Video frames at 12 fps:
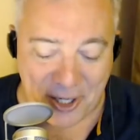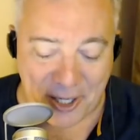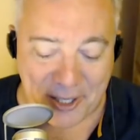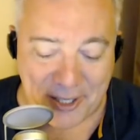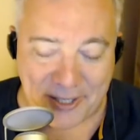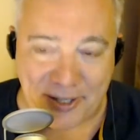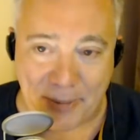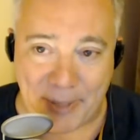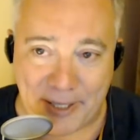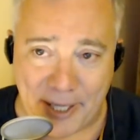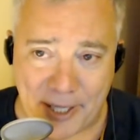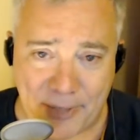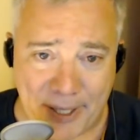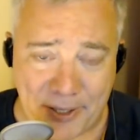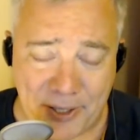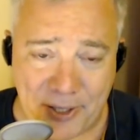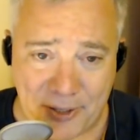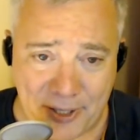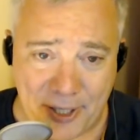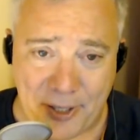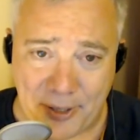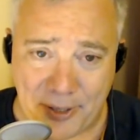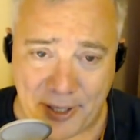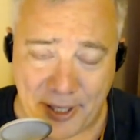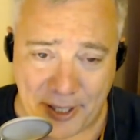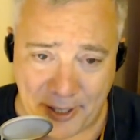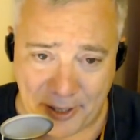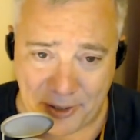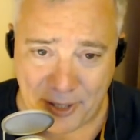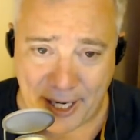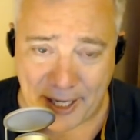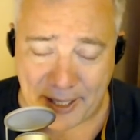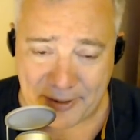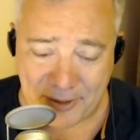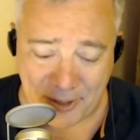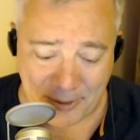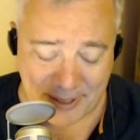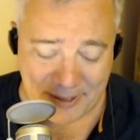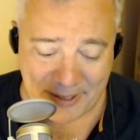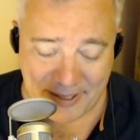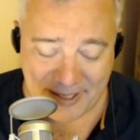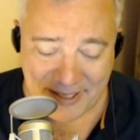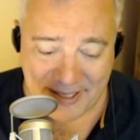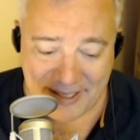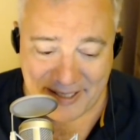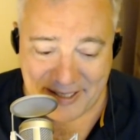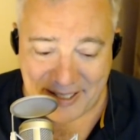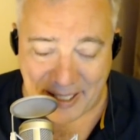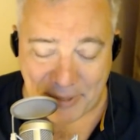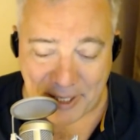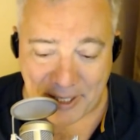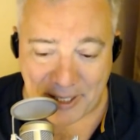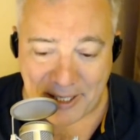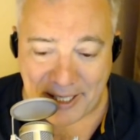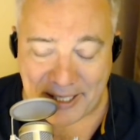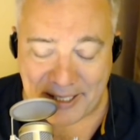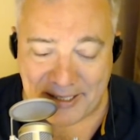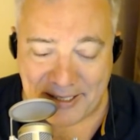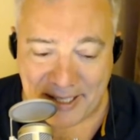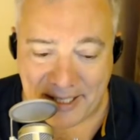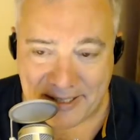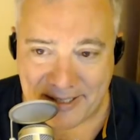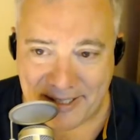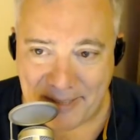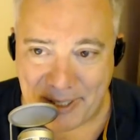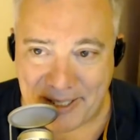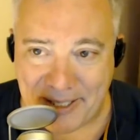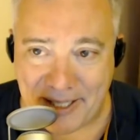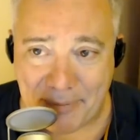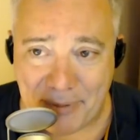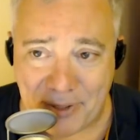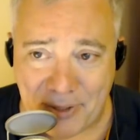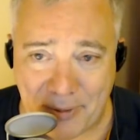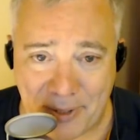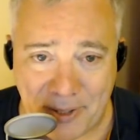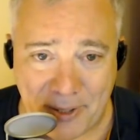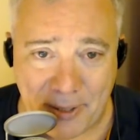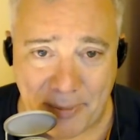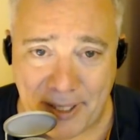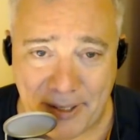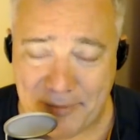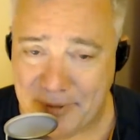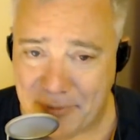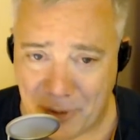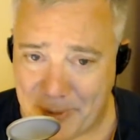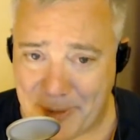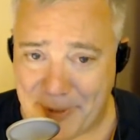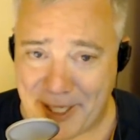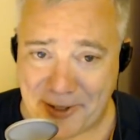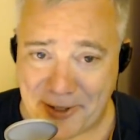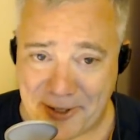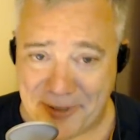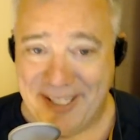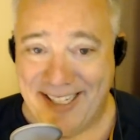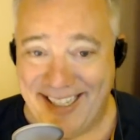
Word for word: started, they sent me a text message and said you can click here to track it. And so I tapped on the link and uh, it went to the Apple Store, which told me we'll be back soon.